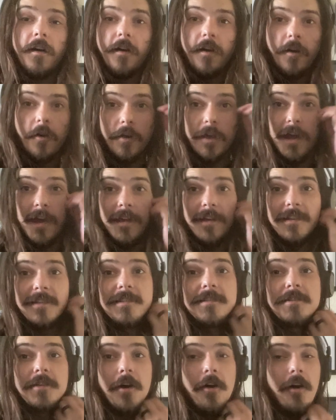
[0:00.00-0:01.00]
Okay,
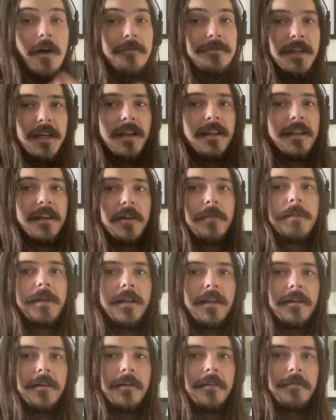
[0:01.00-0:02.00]
so I've done a little bit
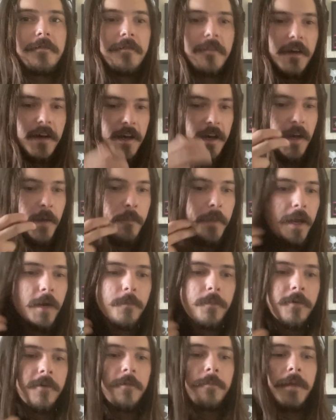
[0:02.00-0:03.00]
of pedal
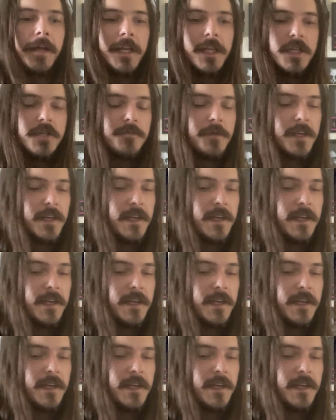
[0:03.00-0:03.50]
board management